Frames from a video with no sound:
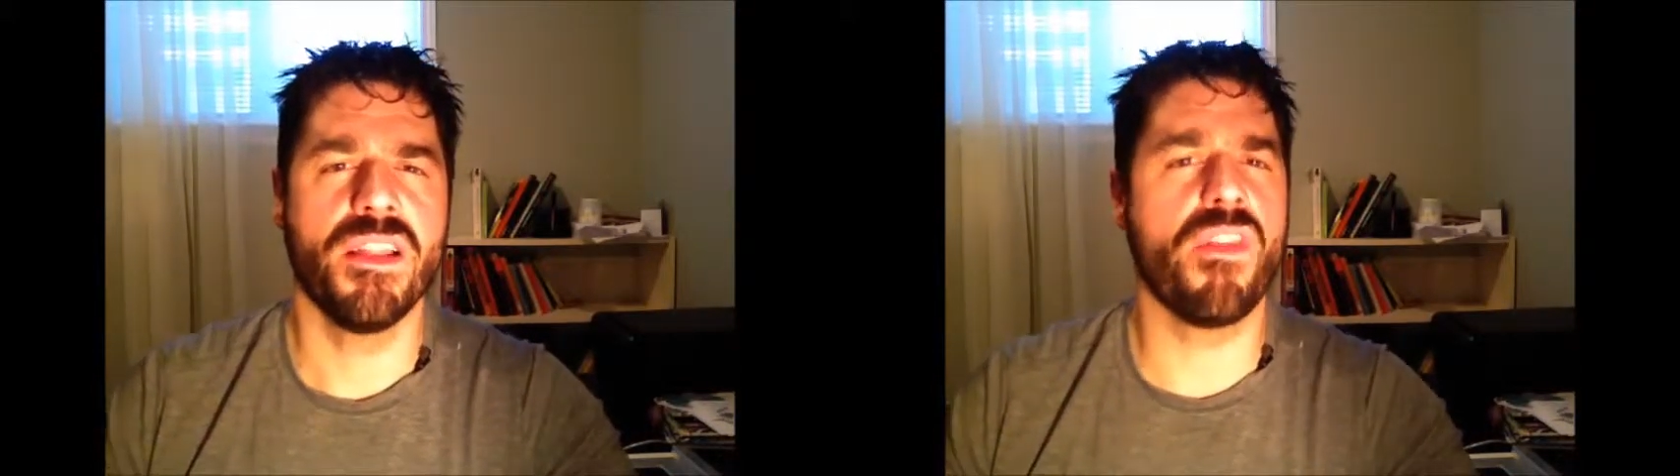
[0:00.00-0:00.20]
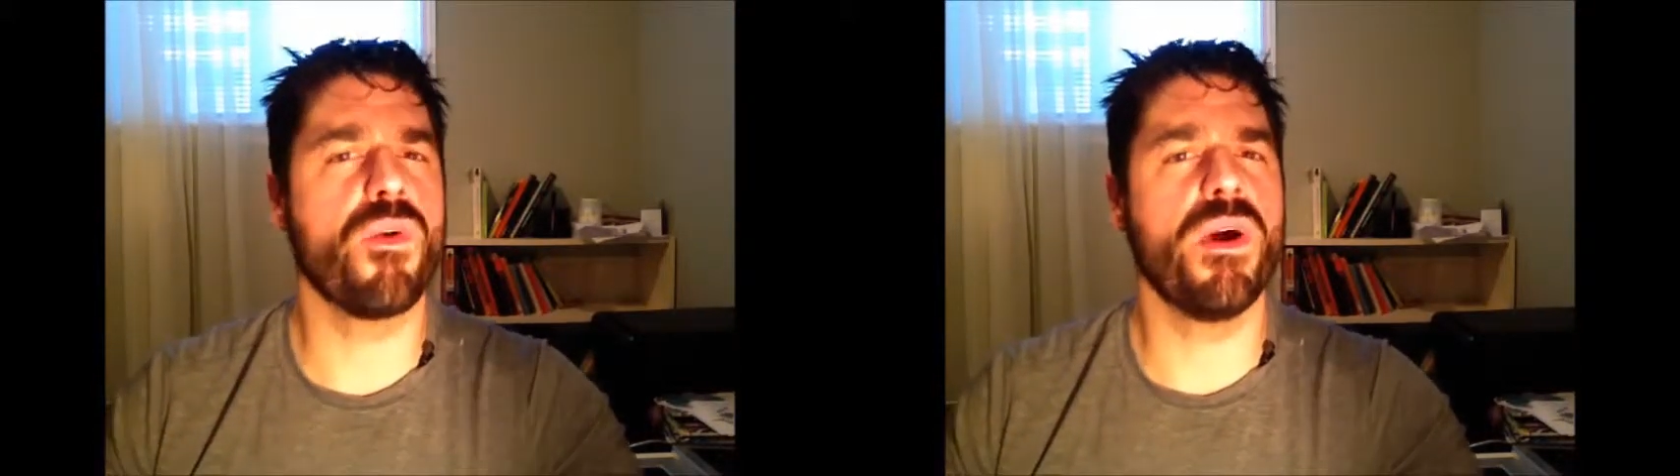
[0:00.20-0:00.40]

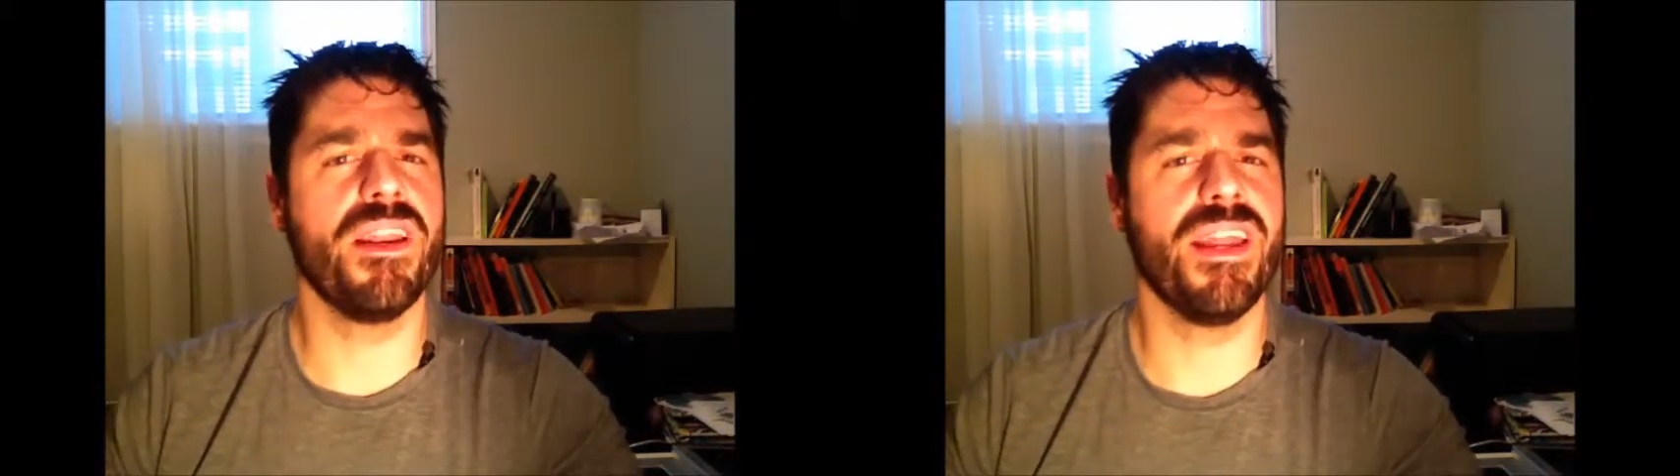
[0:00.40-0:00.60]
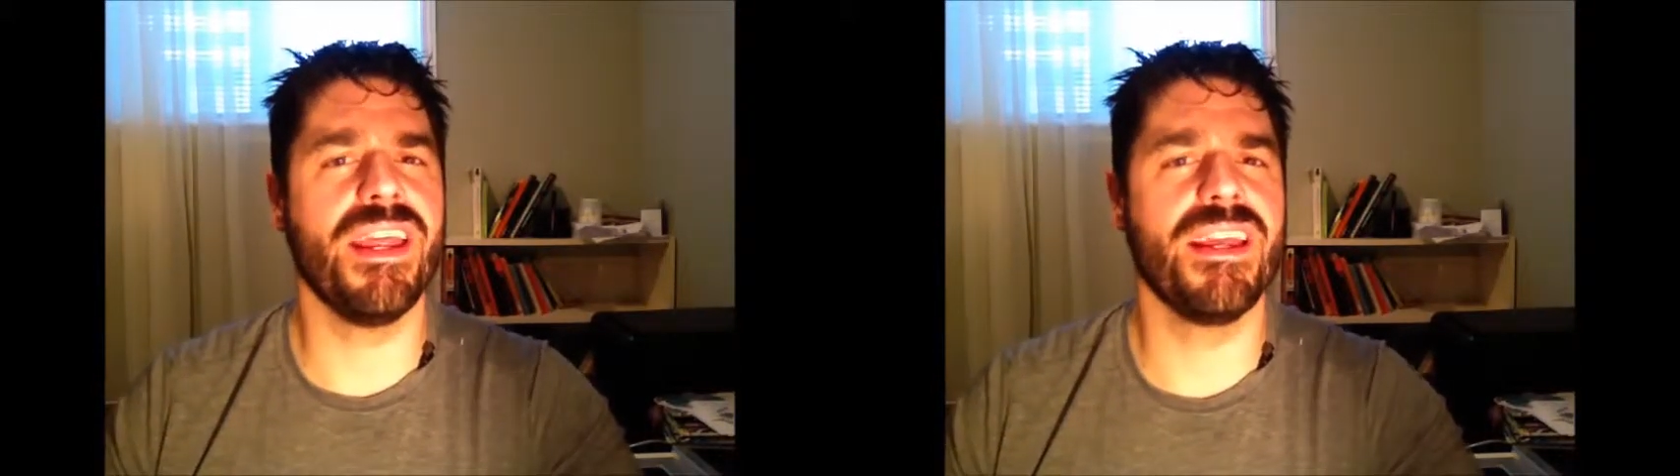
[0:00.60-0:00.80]
Another
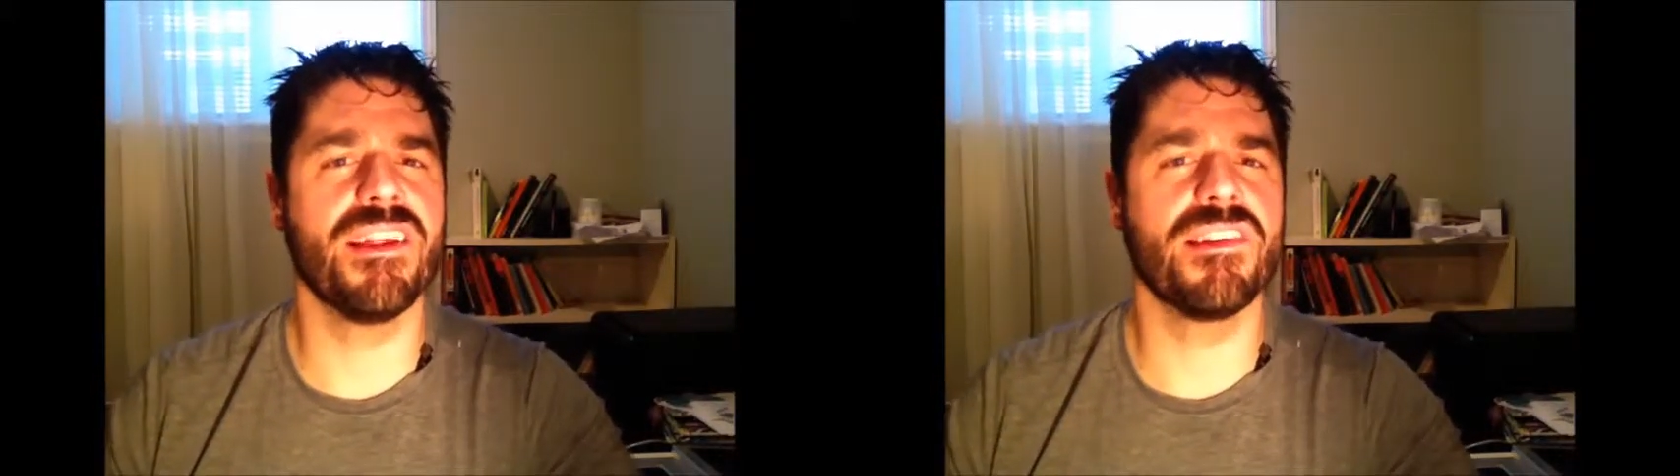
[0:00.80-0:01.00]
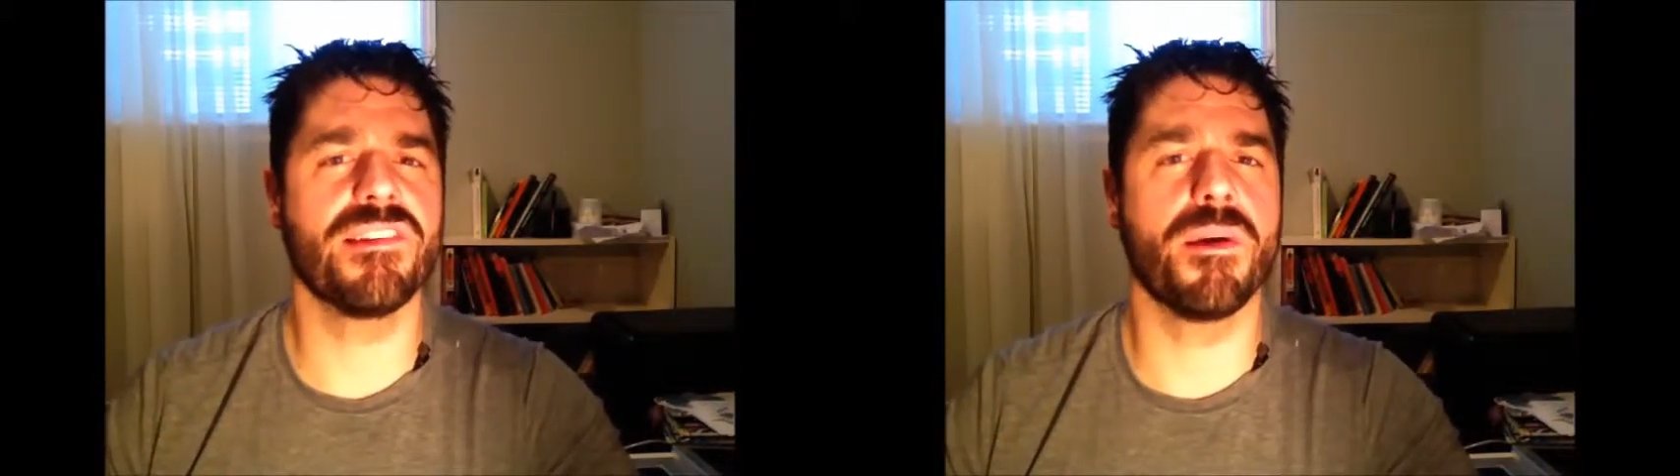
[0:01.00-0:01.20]
one
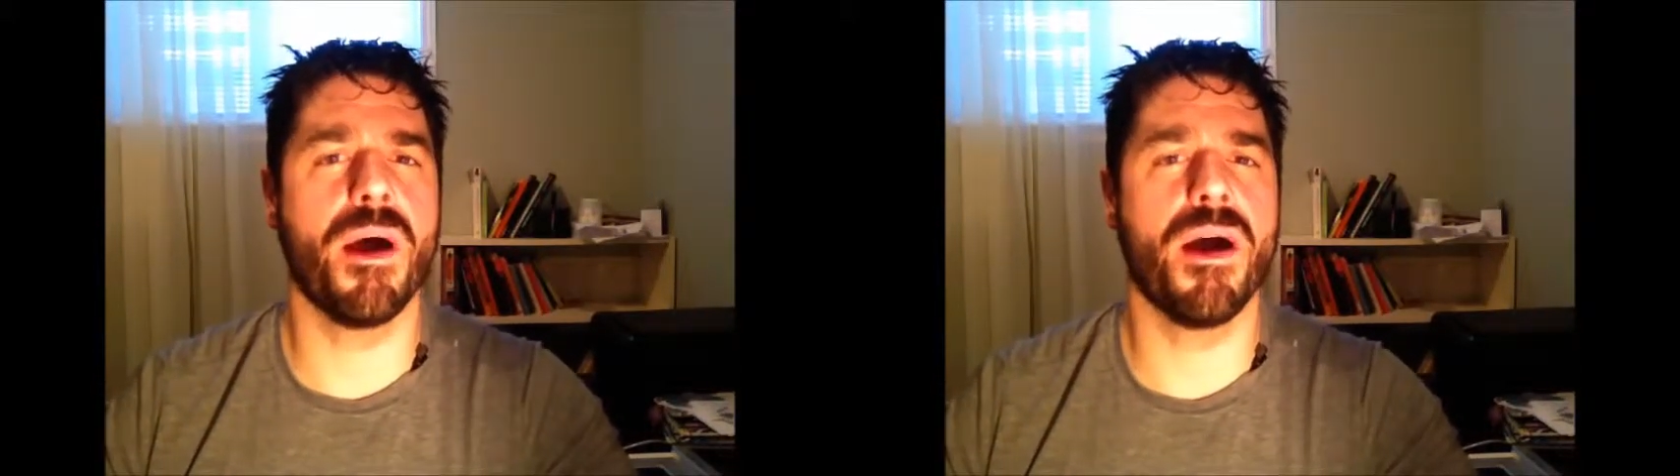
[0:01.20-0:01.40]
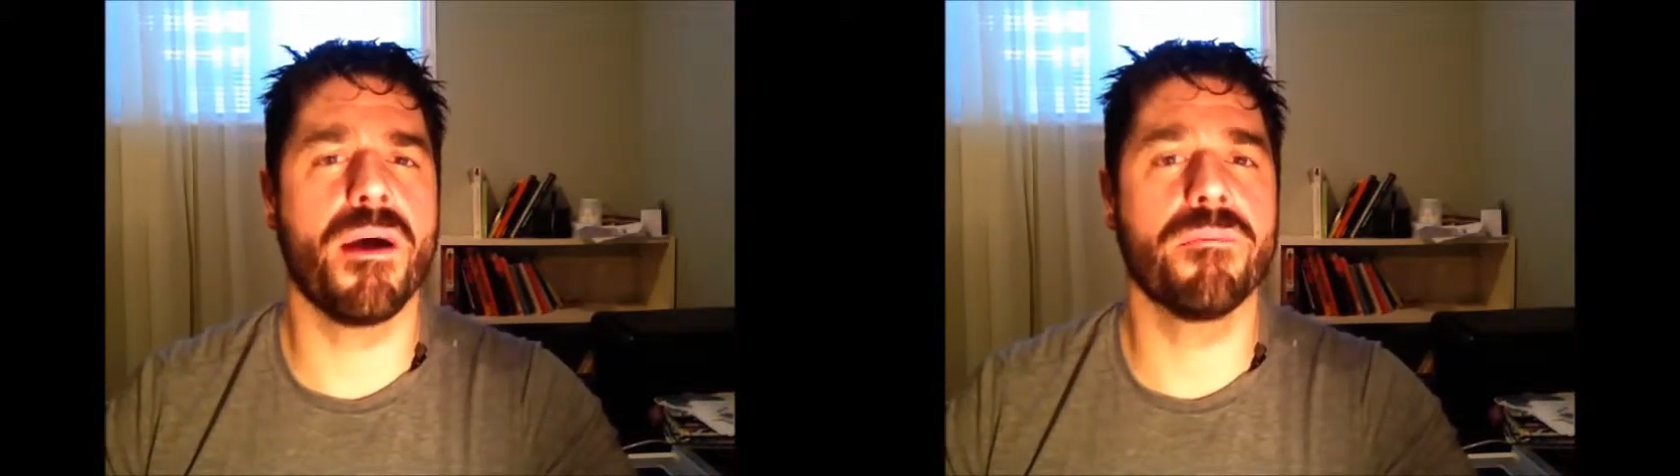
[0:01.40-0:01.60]
is
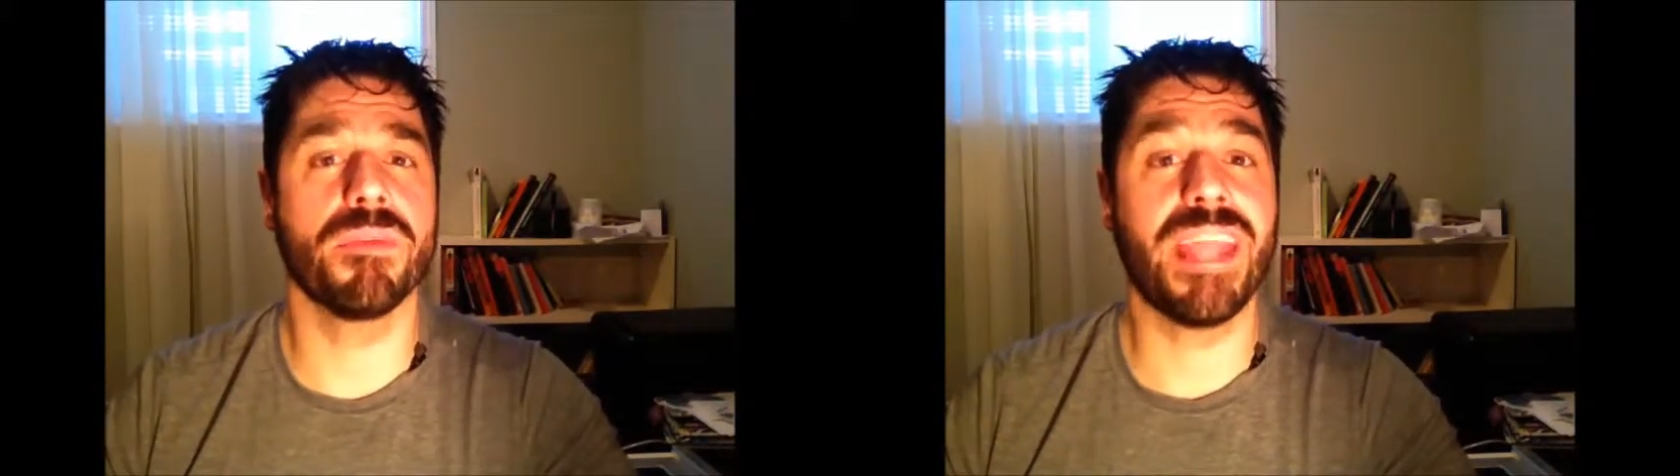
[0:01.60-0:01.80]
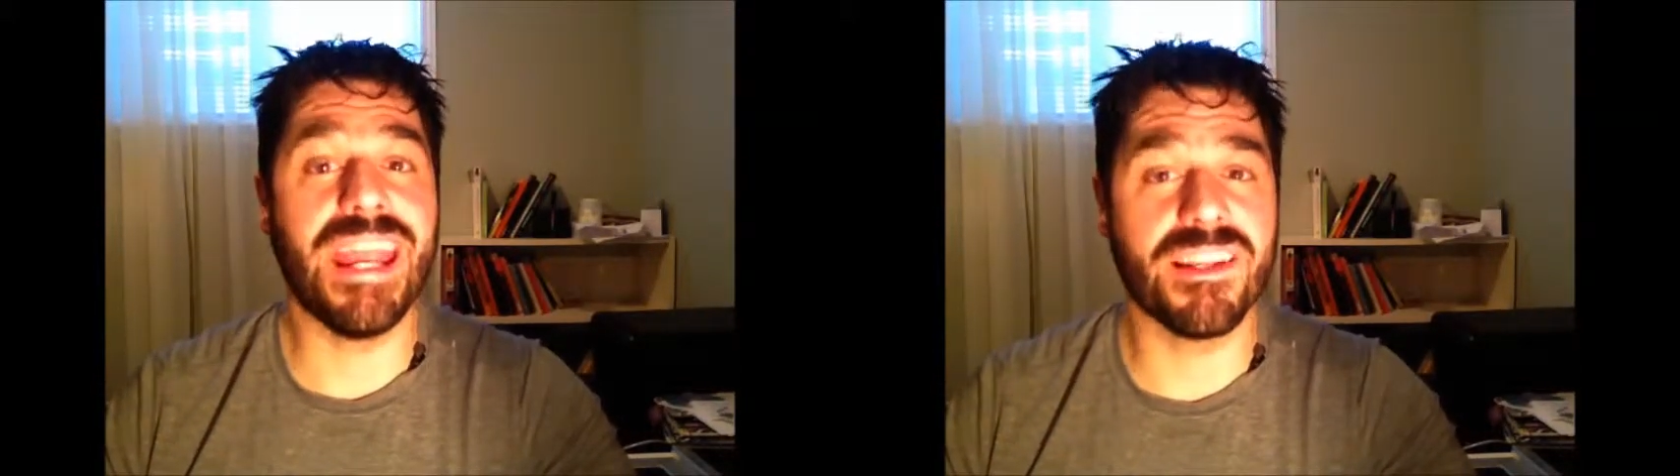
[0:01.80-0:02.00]
um,
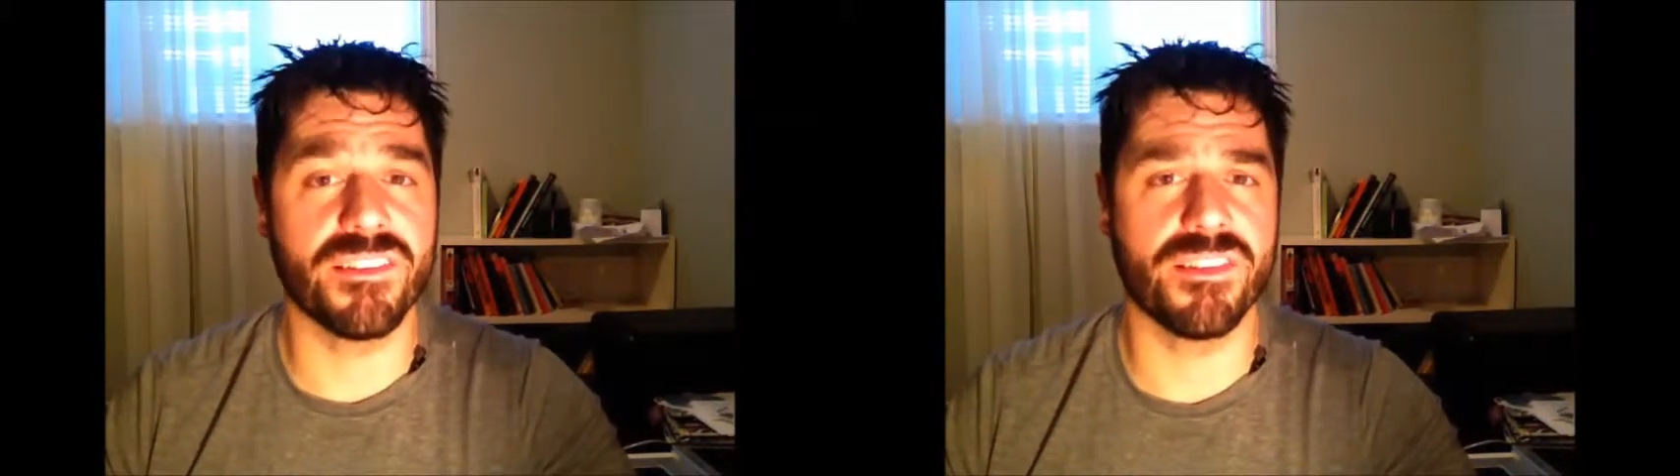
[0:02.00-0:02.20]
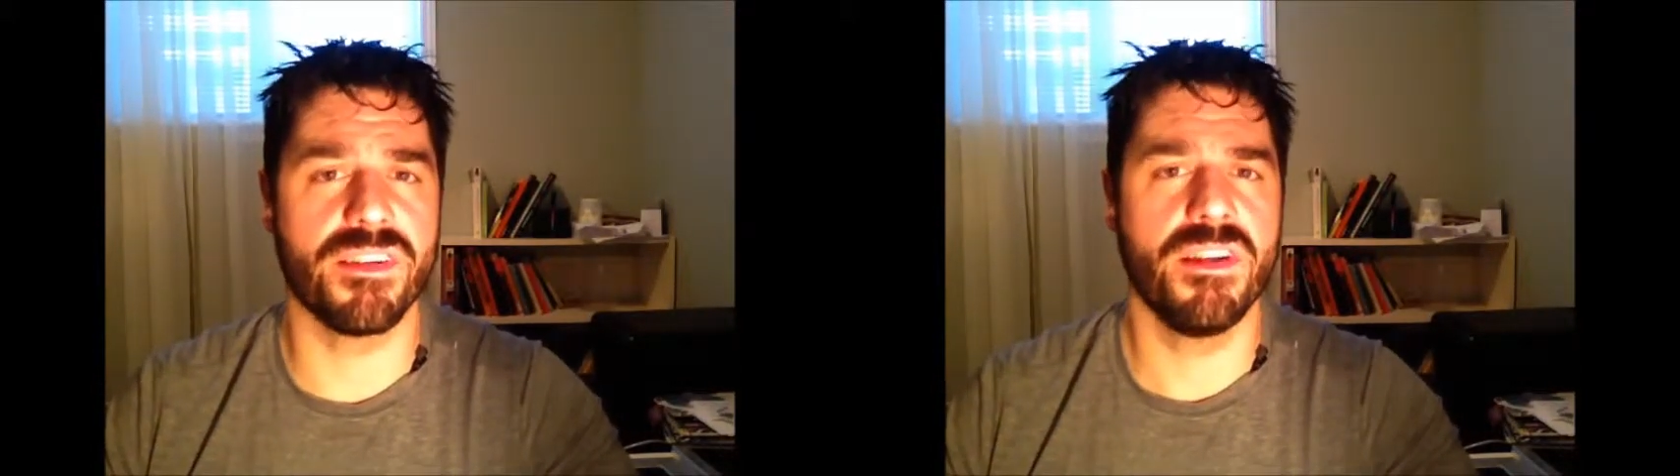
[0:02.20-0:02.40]

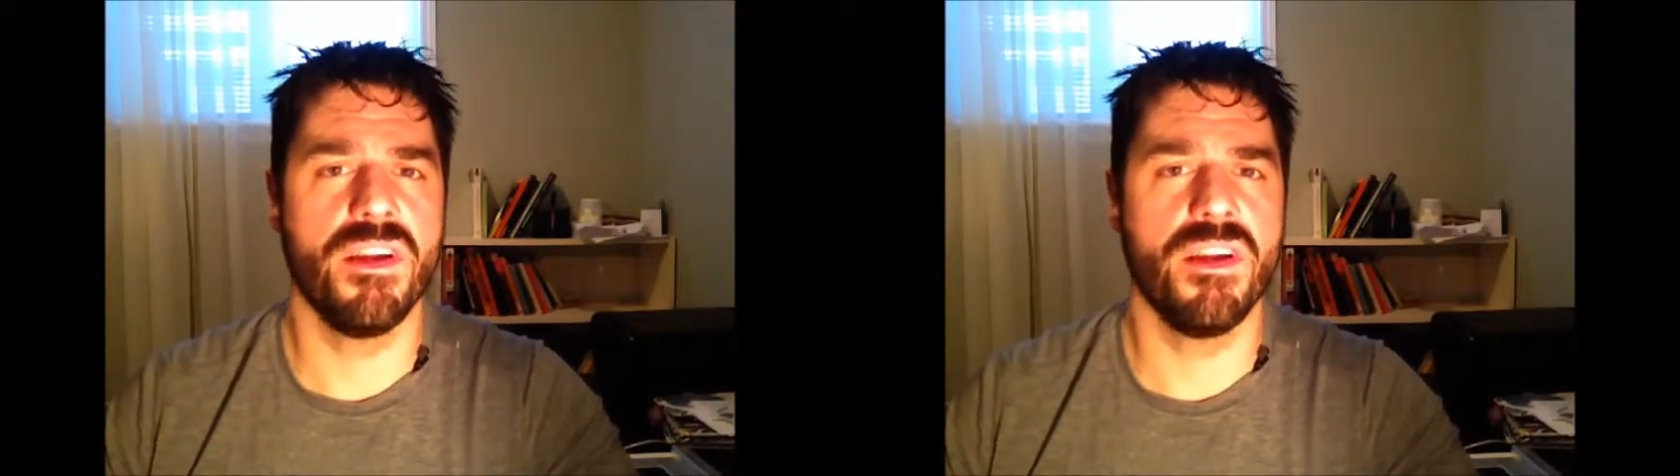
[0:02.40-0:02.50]
cadence.